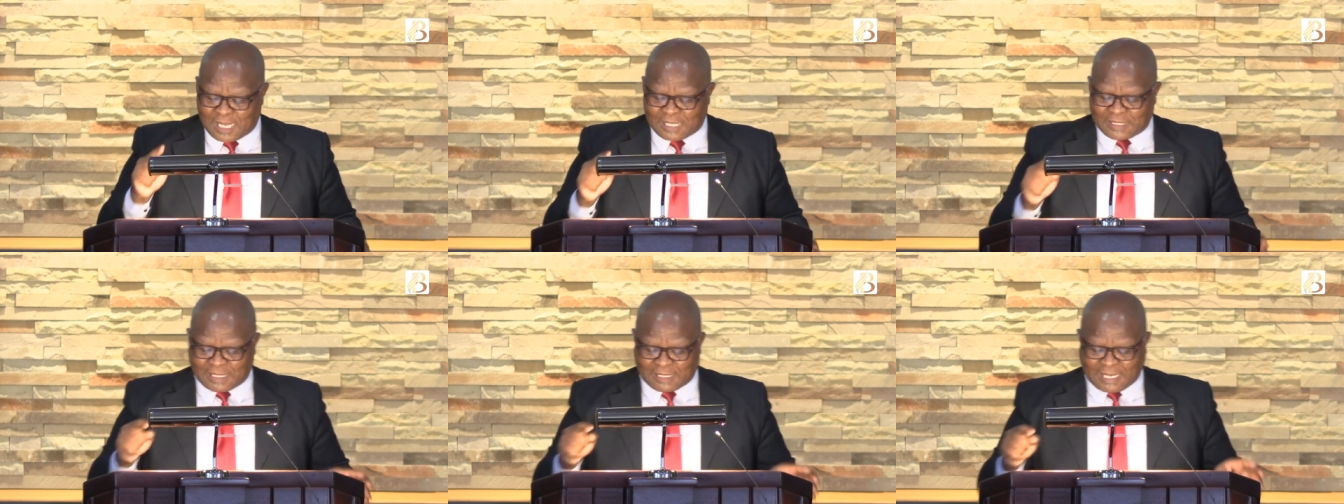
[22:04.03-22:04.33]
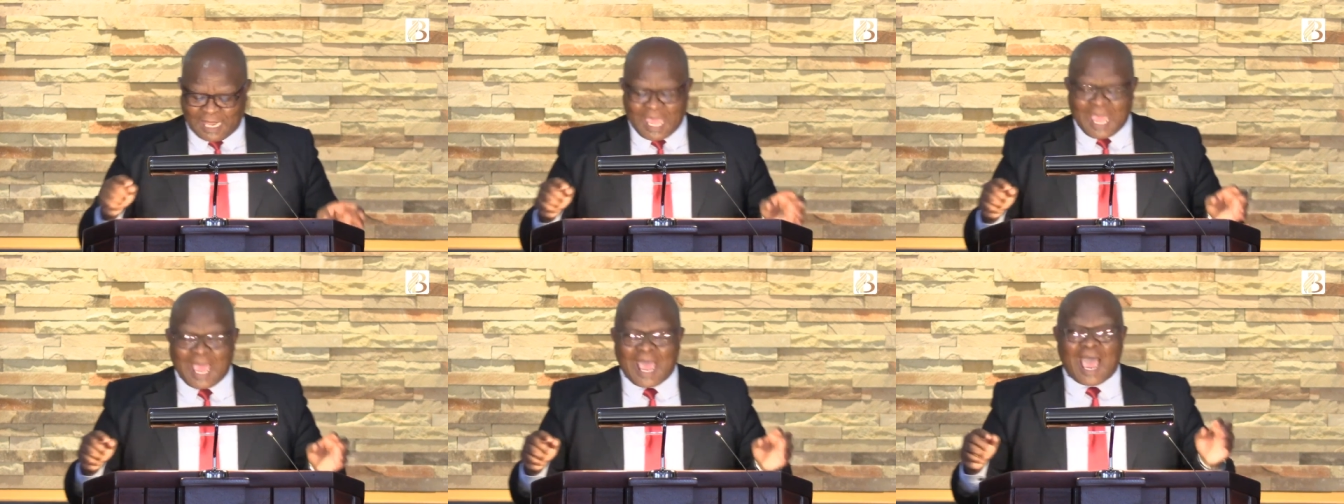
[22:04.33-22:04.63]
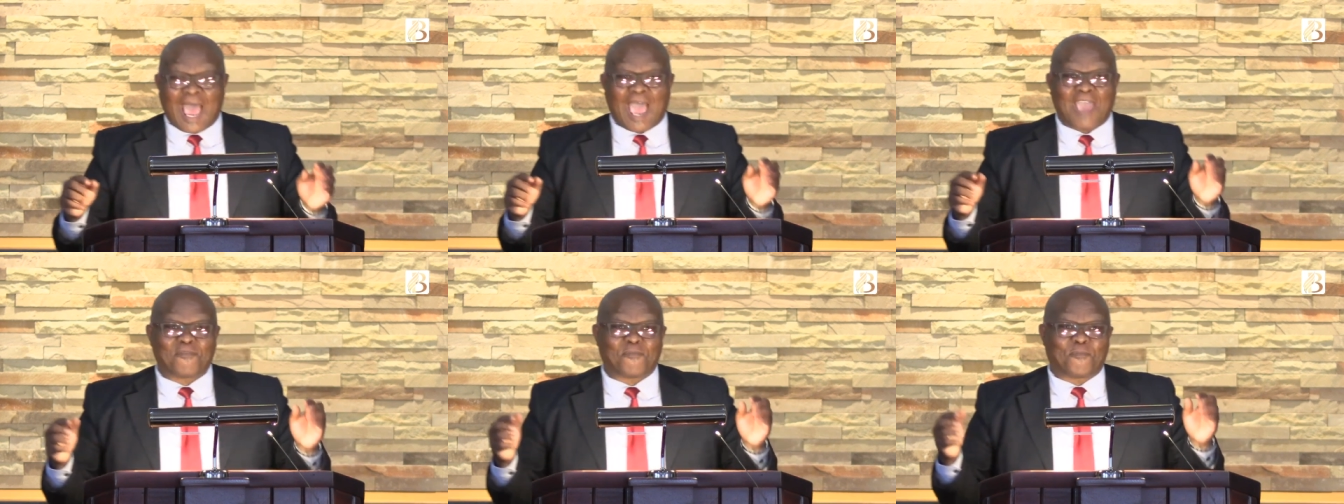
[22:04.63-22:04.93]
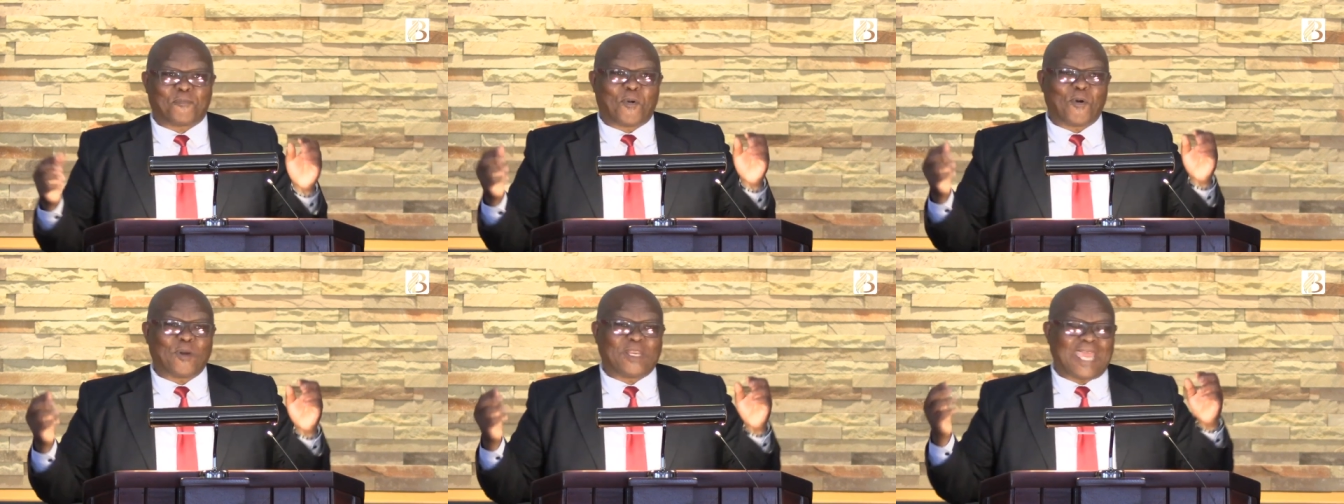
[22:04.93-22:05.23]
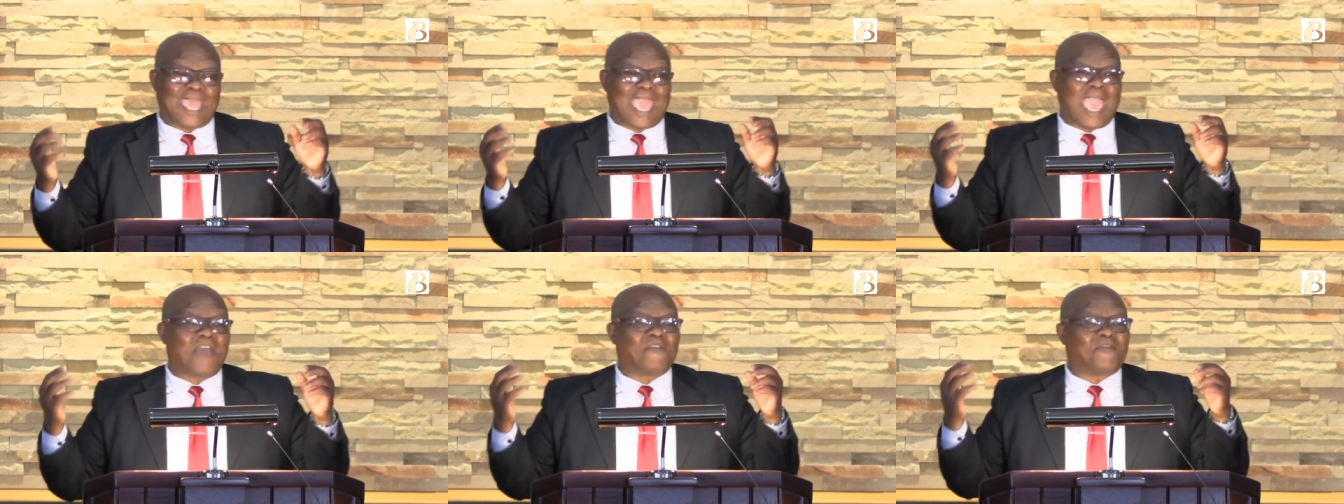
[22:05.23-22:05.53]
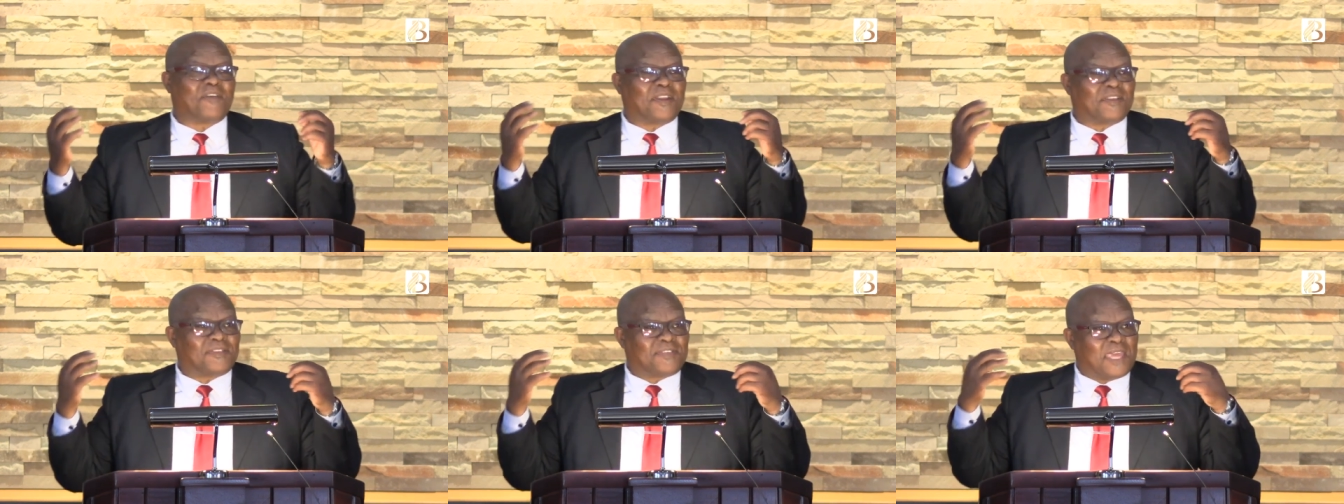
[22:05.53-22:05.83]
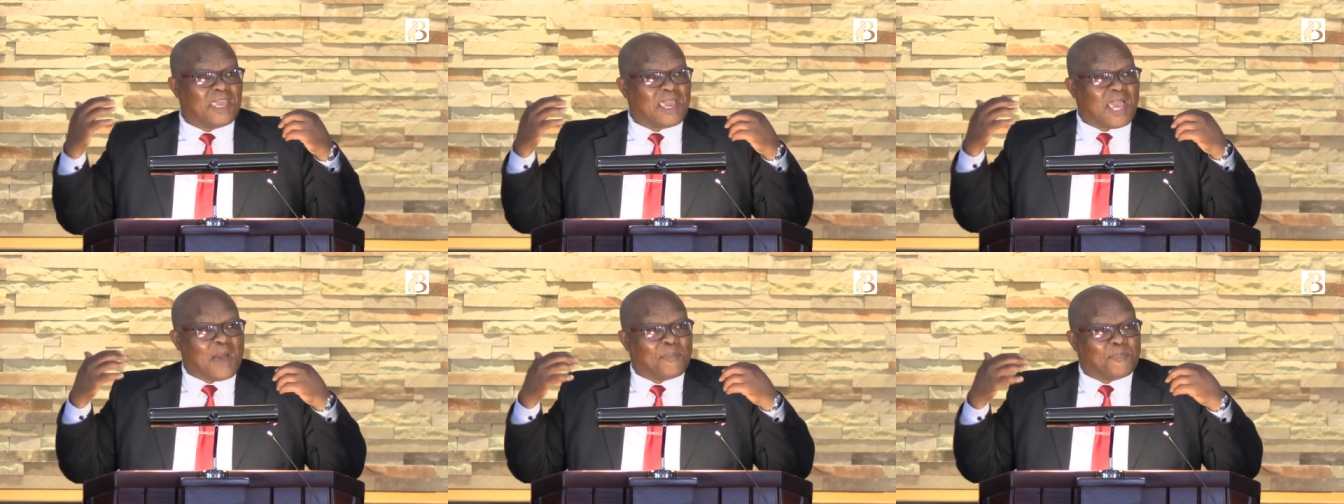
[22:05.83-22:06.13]
that I've put
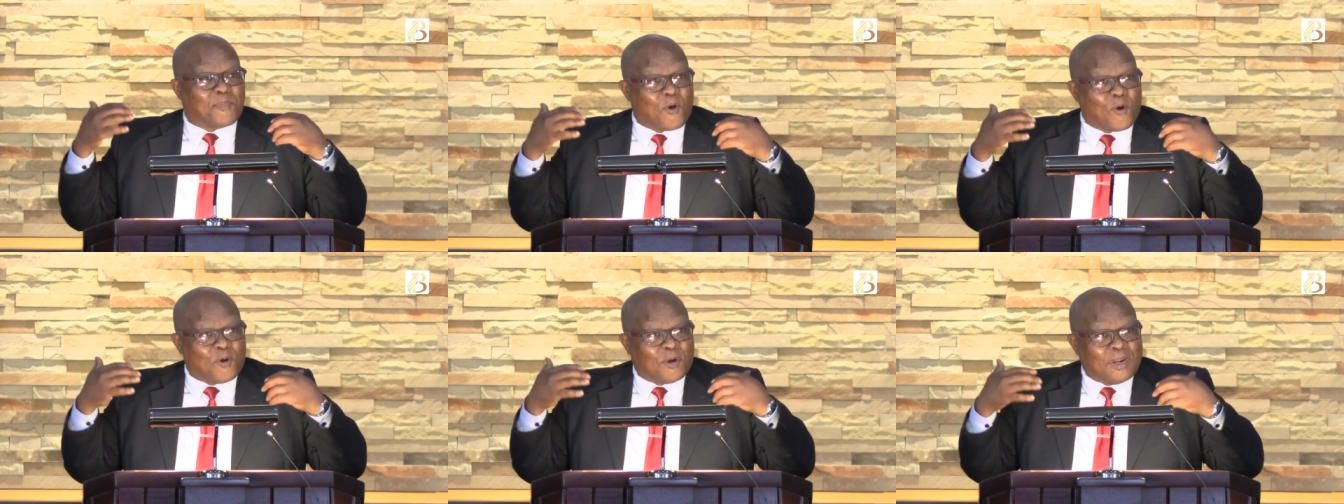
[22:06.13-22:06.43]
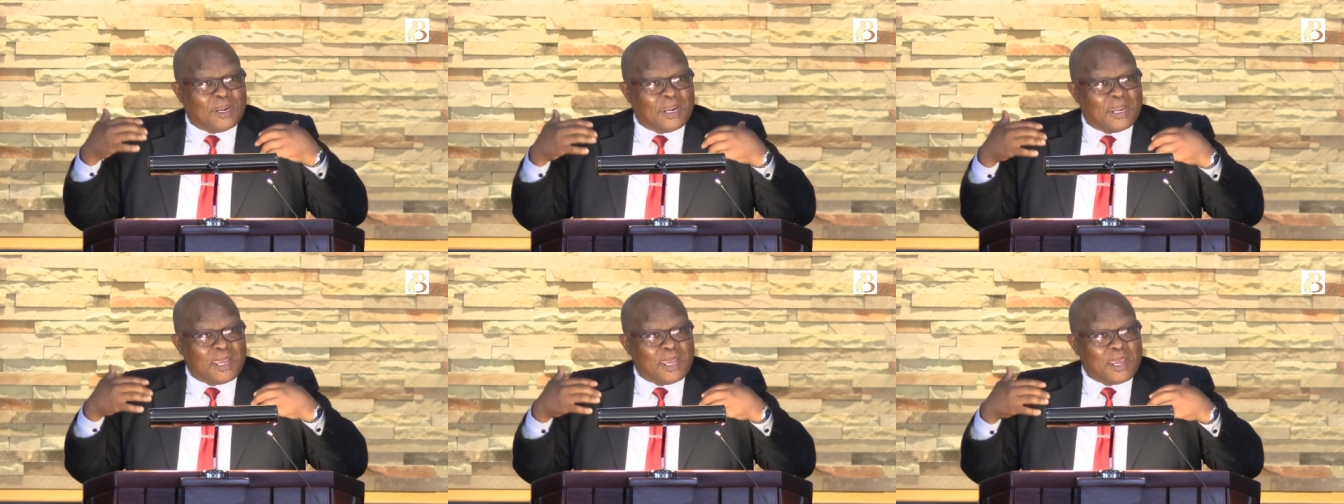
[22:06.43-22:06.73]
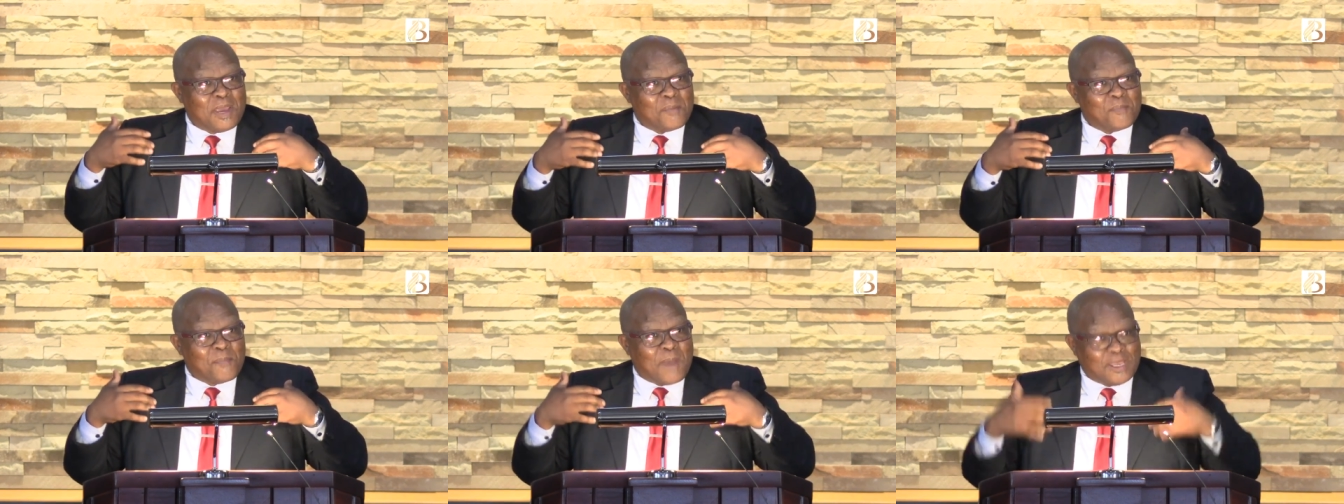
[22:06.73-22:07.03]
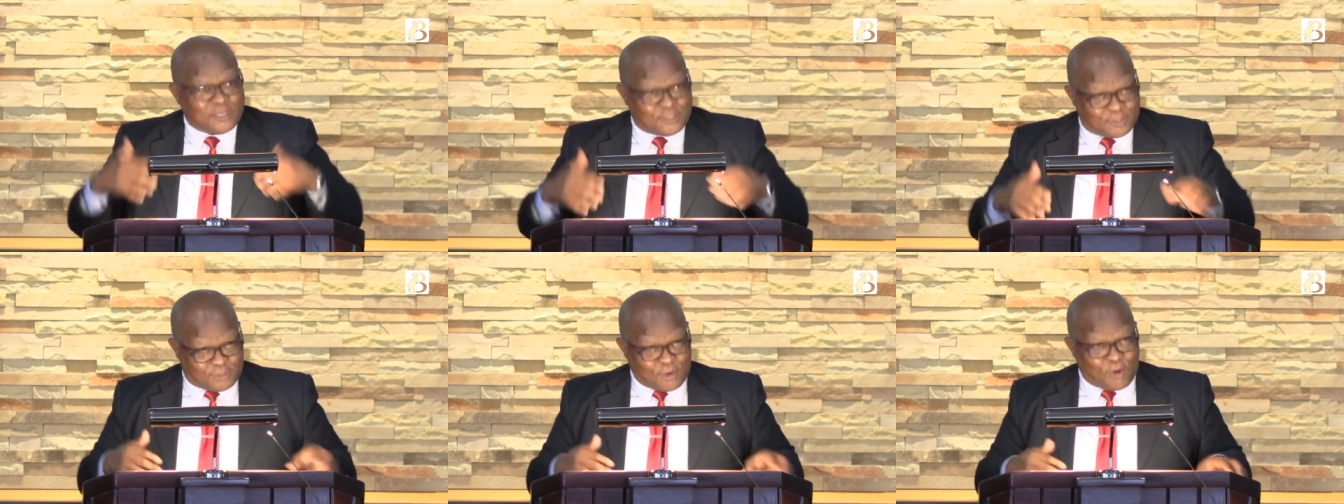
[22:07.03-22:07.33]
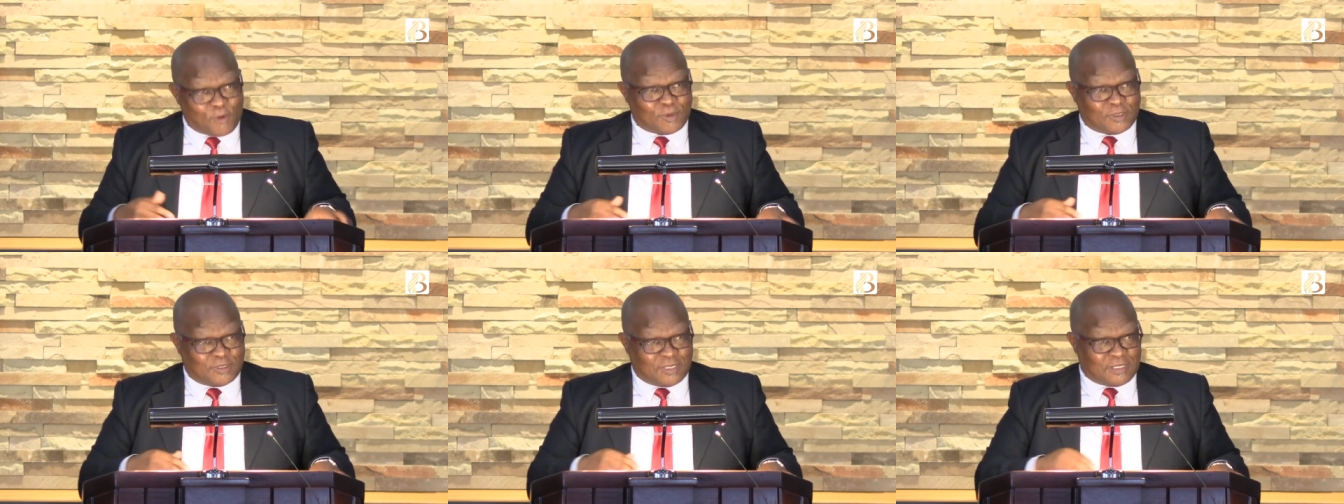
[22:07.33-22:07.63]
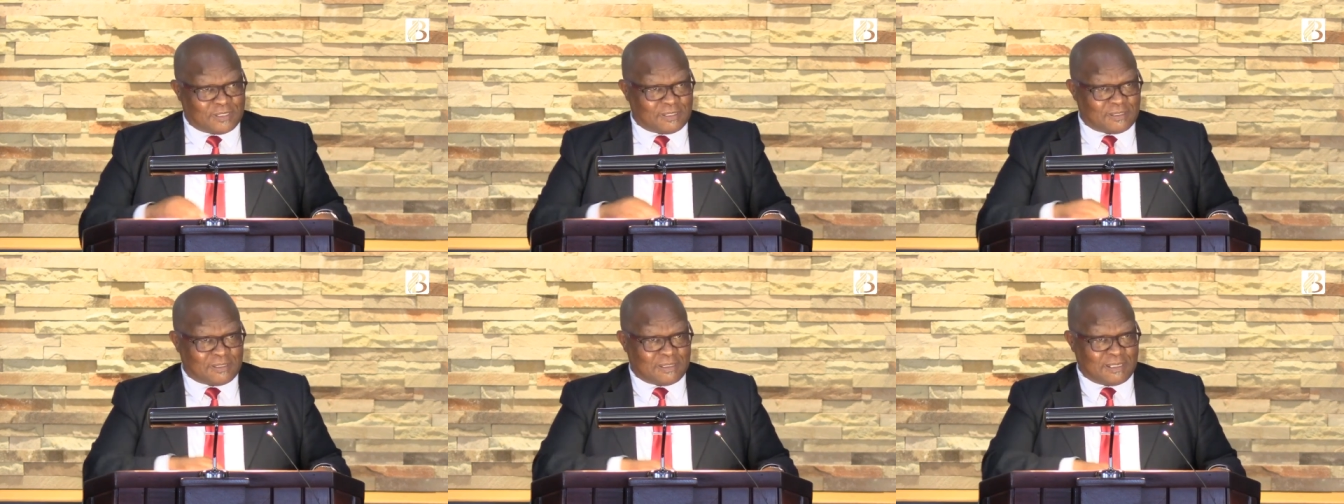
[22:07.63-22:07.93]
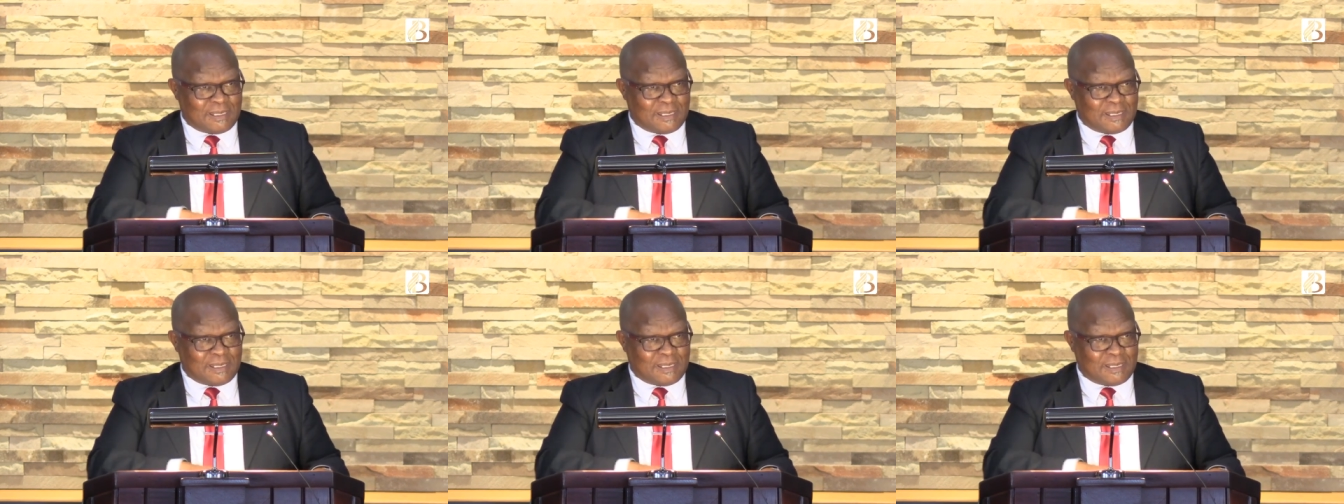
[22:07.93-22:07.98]
everything upon my soldiers.